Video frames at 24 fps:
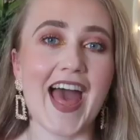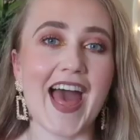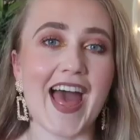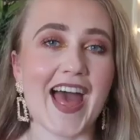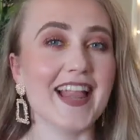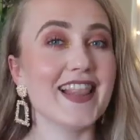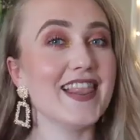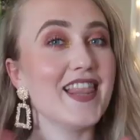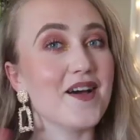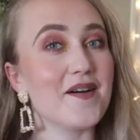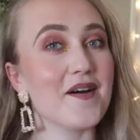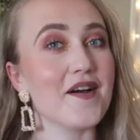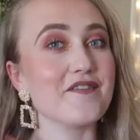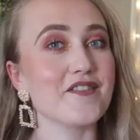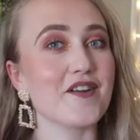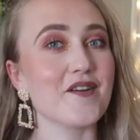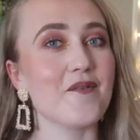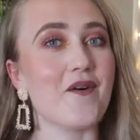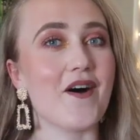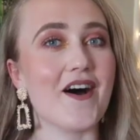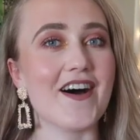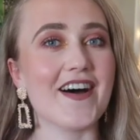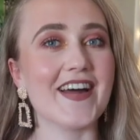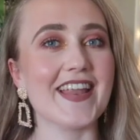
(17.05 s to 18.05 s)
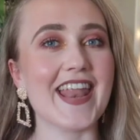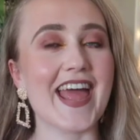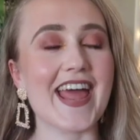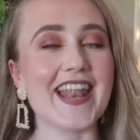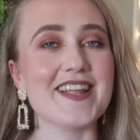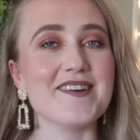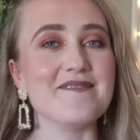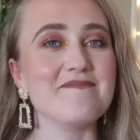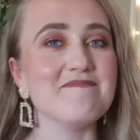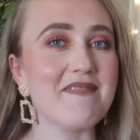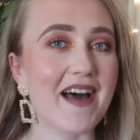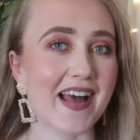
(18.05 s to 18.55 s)
Hello everyone,
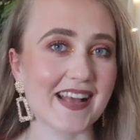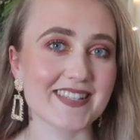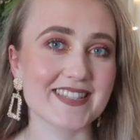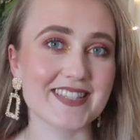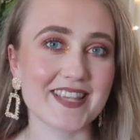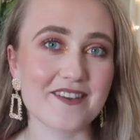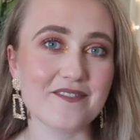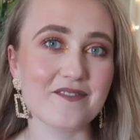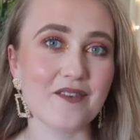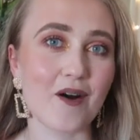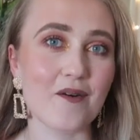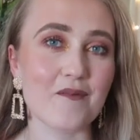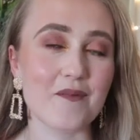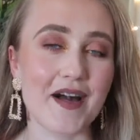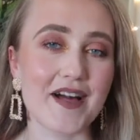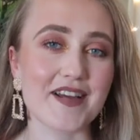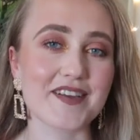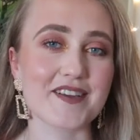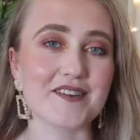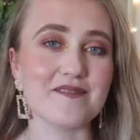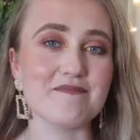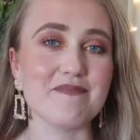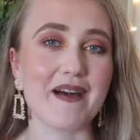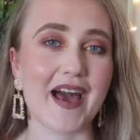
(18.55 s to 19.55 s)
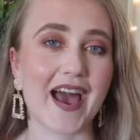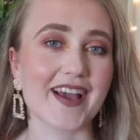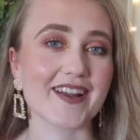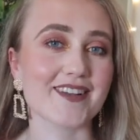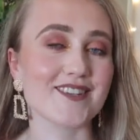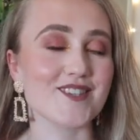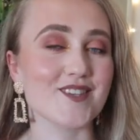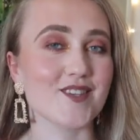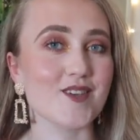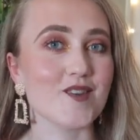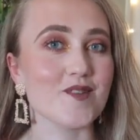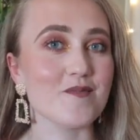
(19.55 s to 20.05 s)
and a massive warm welcome
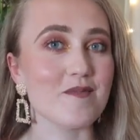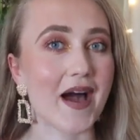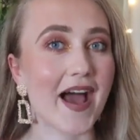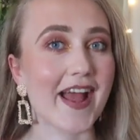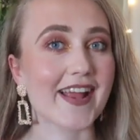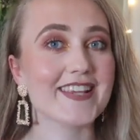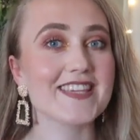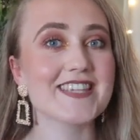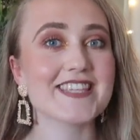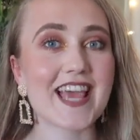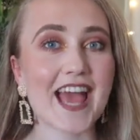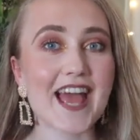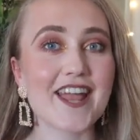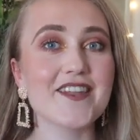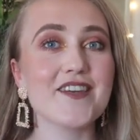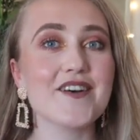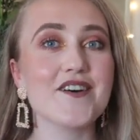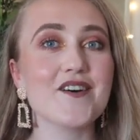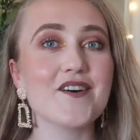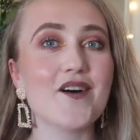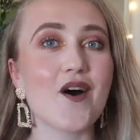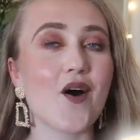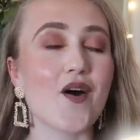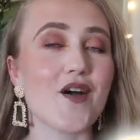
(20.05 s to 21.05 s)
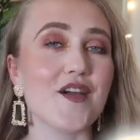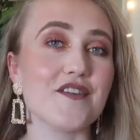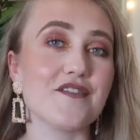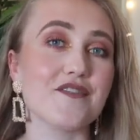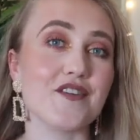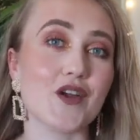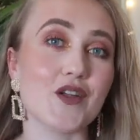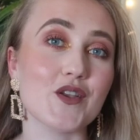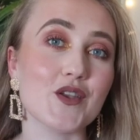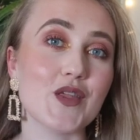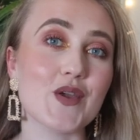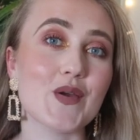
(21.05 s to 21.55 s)
back to my channel, or if
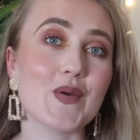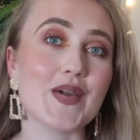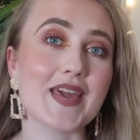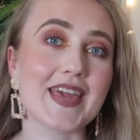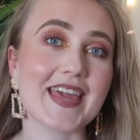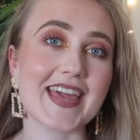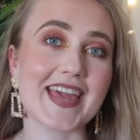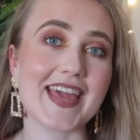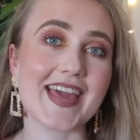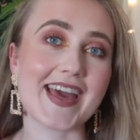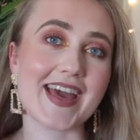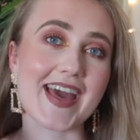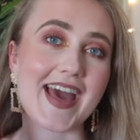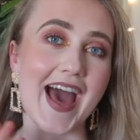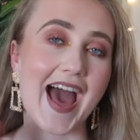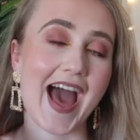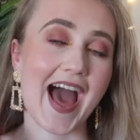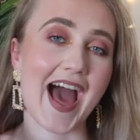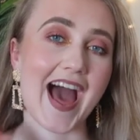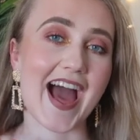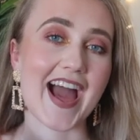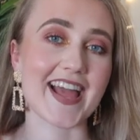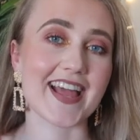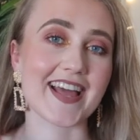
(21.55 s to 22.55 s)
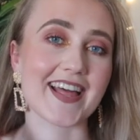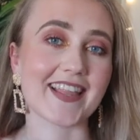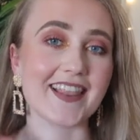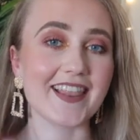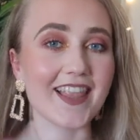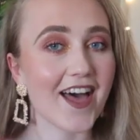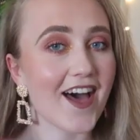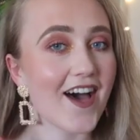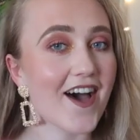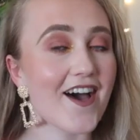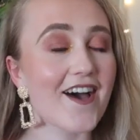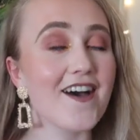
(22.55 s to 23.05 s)
you're new here, hi,
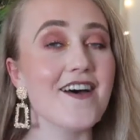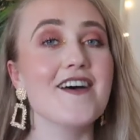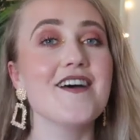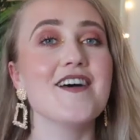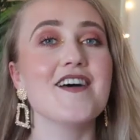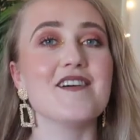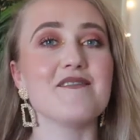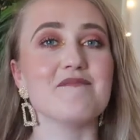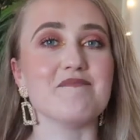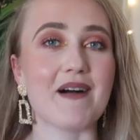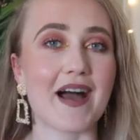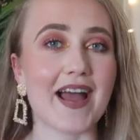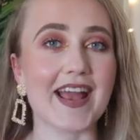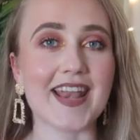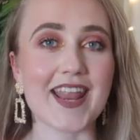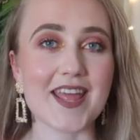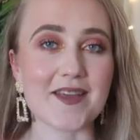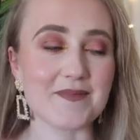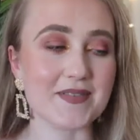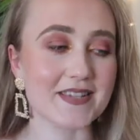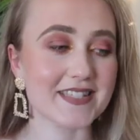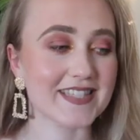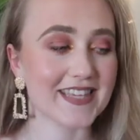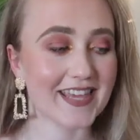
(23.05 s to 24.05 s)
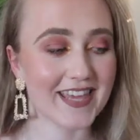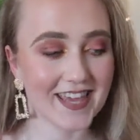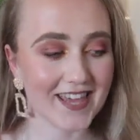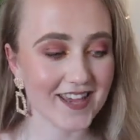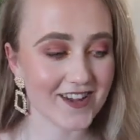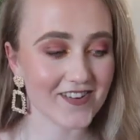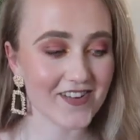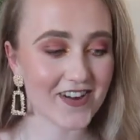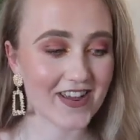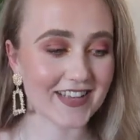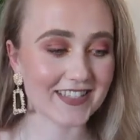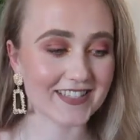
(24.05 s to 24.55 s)
hello. My name is
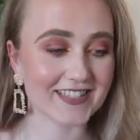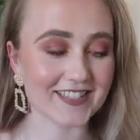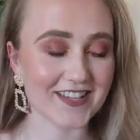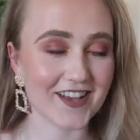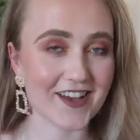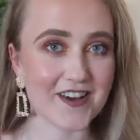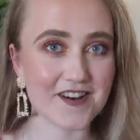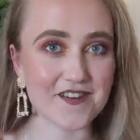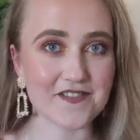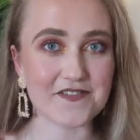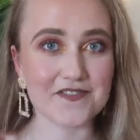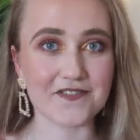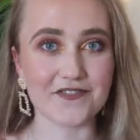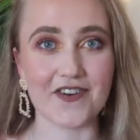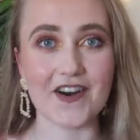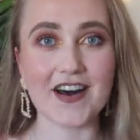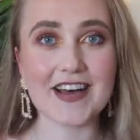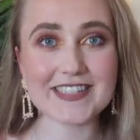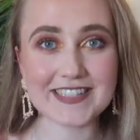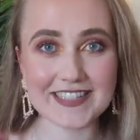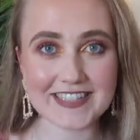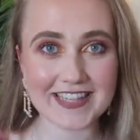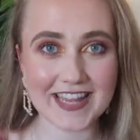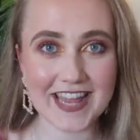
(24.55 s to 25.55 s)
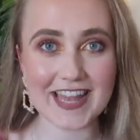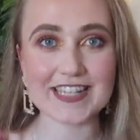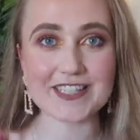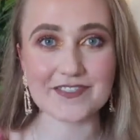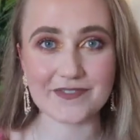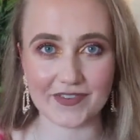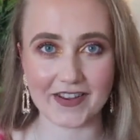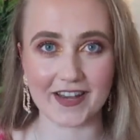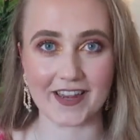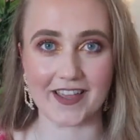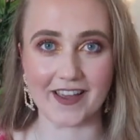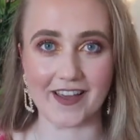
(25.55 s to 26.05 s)
Kiera. So for
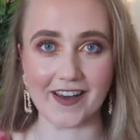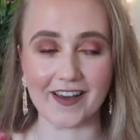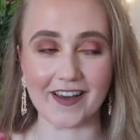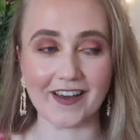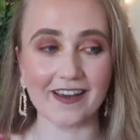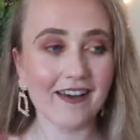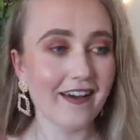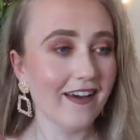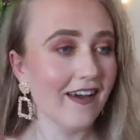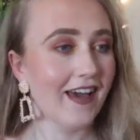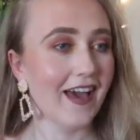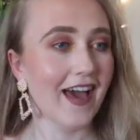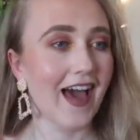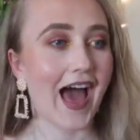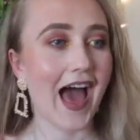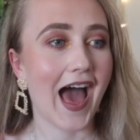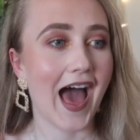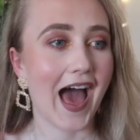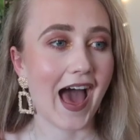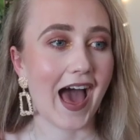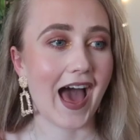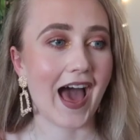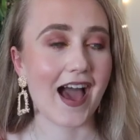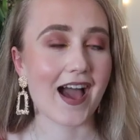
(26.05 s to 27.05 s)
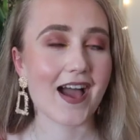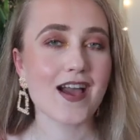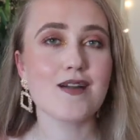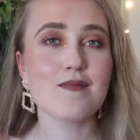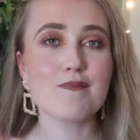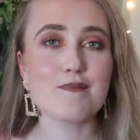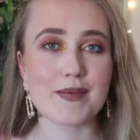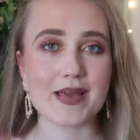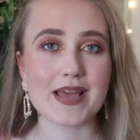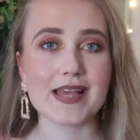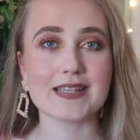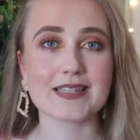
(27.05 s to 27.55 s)
today's video,
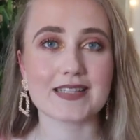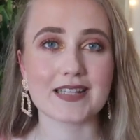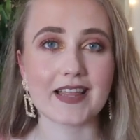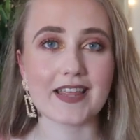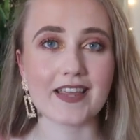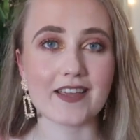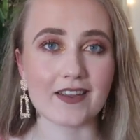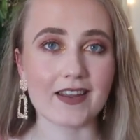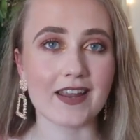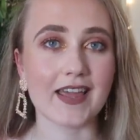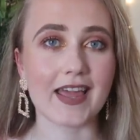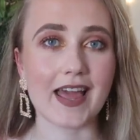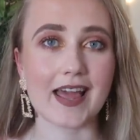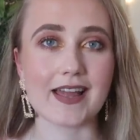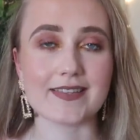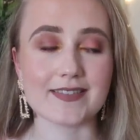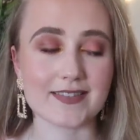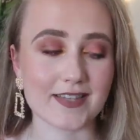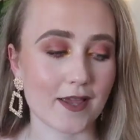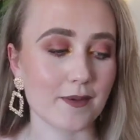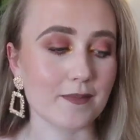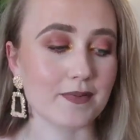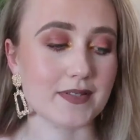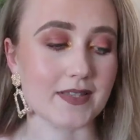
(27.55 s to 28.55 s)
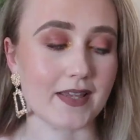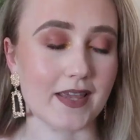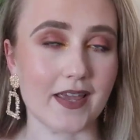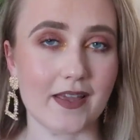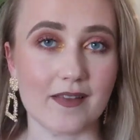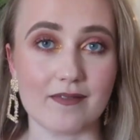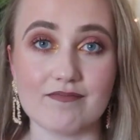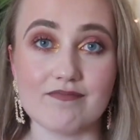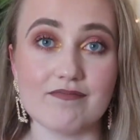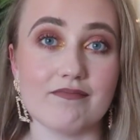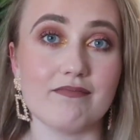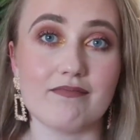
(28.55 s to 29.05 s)
I'm basically gonna get
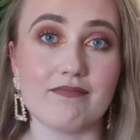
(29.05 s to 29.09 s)
tipsy.